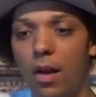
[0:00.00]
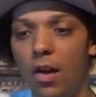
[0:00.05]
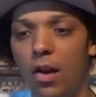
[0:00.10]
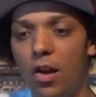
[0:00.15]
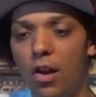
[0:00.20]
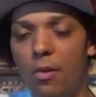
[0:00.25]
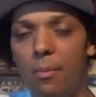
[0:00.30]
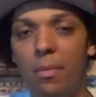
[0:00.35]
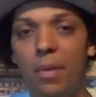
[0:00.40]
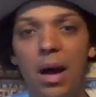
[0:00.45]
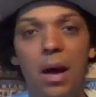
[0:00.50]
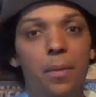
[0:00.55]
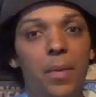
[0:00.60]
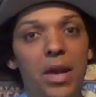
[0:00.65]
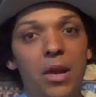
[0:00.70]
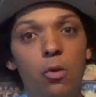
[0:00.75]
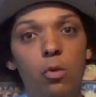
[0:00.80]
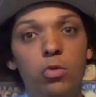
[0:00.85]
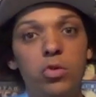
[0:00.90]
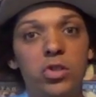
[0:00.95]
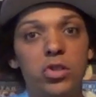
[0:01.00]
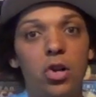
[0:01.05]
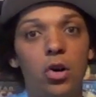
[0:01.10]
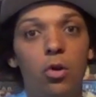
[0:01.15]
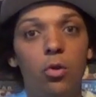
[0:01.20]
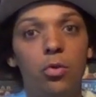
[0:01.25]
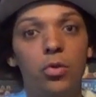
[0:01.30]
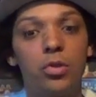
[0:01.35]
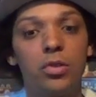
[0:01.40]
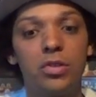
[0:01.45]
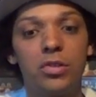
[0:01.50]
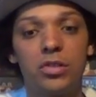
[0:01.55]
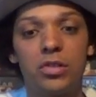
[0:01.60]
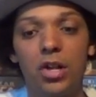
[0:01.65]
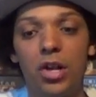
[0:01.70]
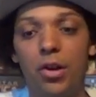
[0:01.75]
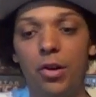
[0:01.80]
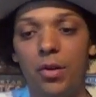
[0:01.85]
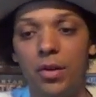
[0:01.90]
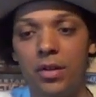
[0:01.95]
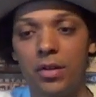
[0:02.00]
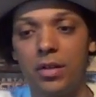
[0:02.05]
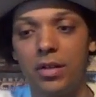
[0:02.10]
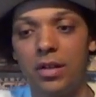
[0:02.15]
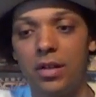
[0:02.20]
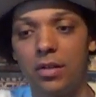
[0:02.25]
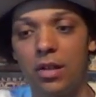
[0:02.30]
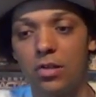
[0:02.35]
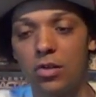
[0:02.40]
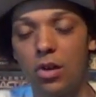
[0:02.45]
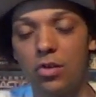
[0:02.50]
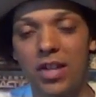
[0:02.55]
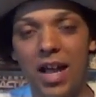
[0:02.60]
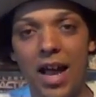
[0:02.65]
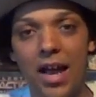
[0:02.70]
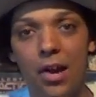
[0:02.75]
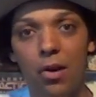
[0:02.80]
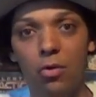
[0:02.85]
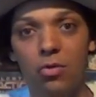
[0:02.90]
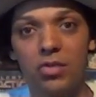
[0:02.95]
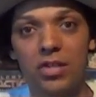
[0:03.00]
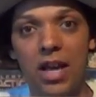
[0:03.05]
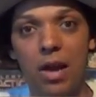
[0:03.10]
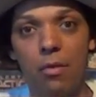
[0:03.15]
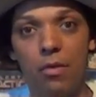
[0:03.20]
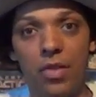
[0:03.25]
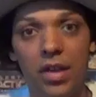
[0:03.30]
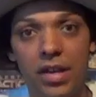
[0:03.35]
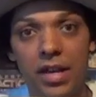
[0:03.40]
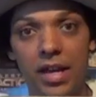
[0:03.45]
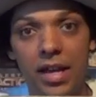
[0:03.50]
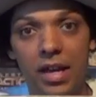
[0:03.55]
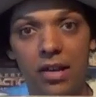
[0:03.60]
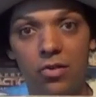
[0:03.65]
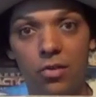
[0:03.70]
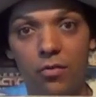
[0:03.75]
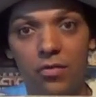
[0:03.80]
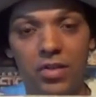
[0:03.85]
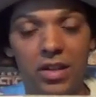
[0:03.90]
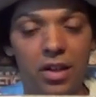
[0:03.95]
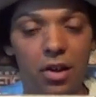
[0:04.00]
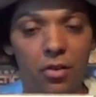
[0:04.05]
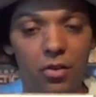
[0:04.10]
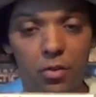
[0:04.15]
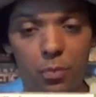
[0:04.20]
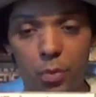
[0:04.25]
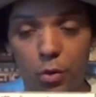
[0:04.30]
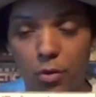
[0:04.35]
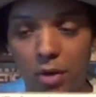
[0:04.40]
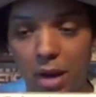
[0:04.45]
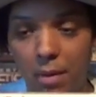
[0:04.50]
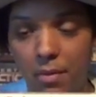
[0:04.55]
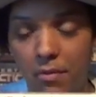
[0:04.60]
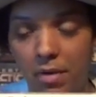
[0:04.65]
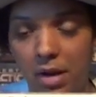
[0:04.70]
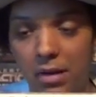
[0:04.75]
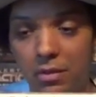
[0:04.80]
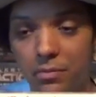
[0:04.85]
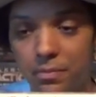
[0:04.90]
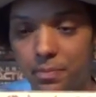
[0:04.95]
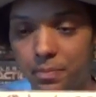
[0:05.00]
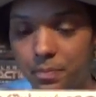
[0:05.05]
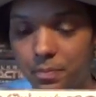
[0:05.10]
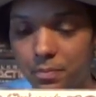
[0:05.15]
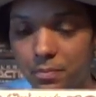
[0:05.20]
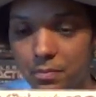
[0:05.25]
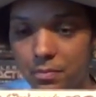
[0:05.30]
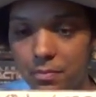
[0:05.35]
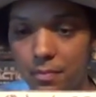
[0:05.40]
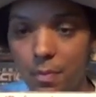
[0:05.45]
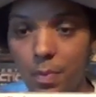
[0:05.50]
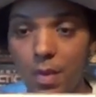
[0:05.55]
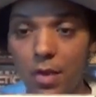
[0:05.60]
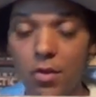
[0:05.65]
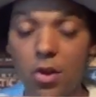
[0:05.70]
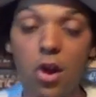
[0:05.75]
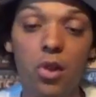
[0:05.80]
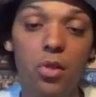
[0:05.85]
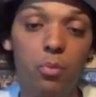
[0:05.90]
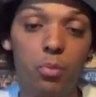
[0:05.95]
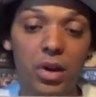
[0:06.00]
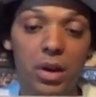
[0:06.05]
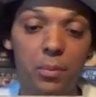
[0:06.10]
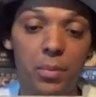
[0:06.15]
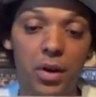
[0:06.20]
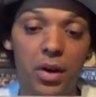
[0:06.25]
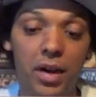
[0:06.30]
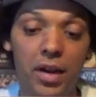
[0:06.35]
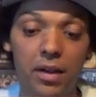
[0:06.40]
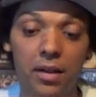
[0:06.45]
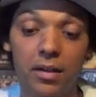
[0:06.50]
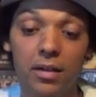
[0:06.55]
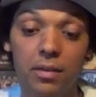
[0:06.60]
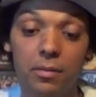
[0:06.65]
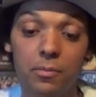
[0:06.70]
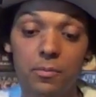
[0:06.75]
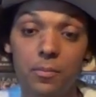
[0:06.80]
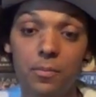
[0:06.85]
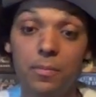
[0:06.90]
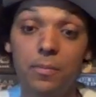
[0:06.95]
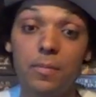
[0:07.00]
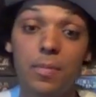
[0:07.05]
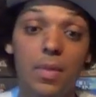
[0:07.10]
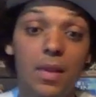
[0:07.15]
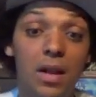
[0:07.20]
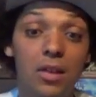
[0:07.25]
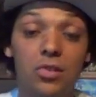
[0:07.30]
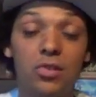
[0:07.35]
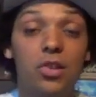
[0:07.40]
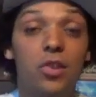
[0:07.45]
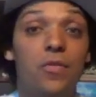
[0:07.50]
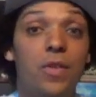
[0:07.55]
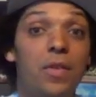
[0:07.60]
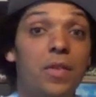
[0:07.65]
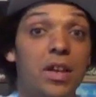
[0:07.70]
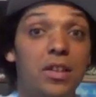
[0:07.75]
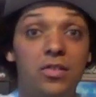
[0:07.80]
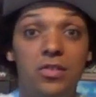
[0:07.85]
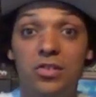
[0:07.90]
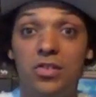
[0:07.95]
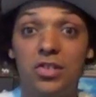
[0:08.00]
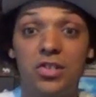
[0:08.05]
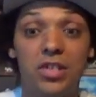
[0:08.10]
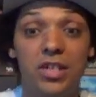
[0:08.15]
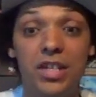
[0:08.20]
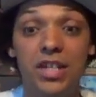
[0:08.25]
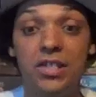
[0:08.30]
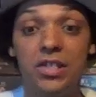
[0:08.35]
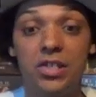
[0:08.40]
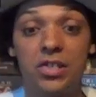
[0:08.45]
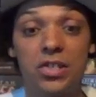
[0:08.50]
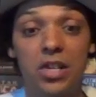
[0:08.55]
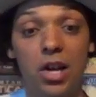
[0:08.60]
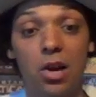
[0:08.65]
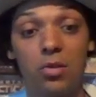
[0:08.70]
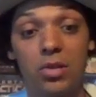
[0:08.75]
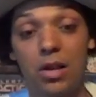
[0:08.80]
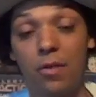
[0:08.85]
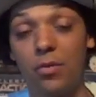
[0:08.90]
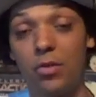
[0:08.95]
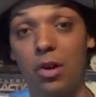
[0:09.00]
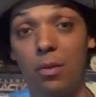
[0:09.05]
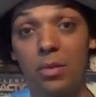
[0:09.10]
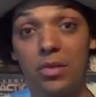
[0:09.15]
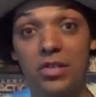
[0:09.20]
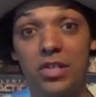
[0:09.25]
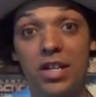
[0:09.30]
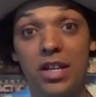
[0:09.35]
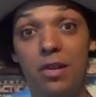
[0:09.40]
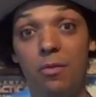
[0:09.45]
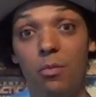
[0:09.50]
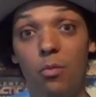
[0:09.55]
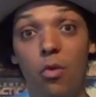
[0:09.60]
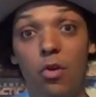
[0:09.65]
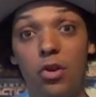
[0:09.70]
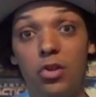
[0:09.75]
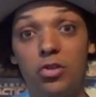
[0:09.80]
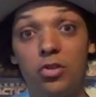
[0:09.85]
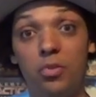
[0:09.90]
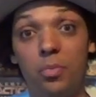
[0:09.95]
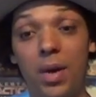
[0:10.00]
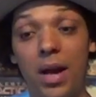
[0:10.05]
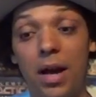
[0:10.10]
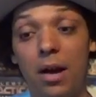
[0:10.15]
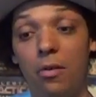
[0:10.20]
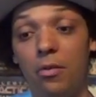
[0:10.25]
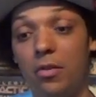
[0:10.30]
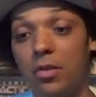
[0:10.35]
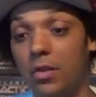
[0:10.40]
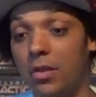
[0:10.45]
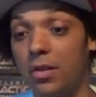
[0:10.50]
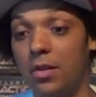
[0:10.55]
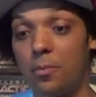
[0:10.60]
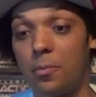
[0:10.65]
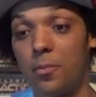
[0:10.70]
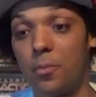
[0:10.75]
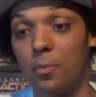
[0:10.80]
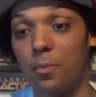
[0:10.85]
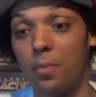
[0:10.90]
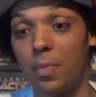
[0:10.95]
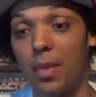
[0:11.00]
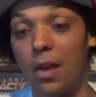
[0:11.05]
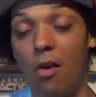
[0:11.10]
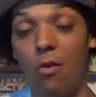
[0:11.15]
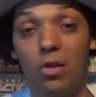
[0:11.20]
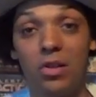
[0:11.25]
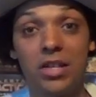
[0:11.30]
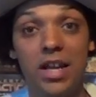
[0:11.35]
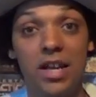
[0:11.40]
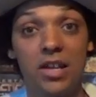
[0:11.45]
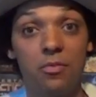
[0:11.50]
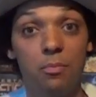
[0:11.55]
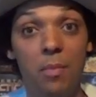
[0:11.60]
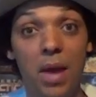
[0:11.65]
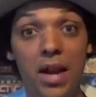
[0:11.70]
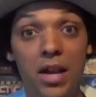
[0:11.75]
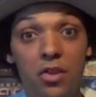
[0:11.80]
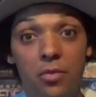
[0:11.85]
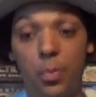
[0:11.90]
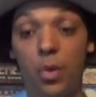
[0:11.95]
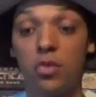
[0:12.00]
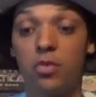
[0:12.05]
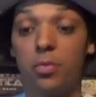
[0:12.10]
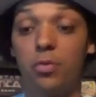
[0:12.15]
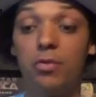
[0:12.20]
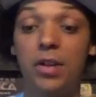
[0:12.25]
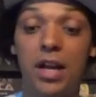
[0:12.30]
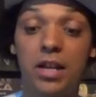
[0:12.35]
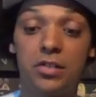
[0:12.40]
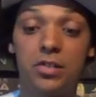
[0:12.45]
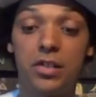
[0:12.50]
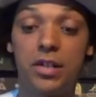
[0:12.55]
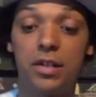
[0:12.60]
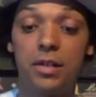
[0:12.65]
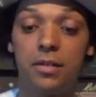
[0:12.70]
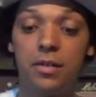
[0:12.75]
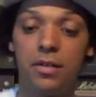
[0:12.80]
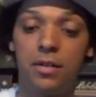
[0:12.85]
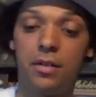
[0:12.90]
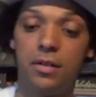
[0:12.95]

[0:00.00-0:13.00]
Um, and they all sold. So there's loads of adults there with their kids, obviously going to the ball game event, going to bring and buy and stuff like this is just an easy sale. So every time I see him, one or two pound, I'm going to take as many as possible next year.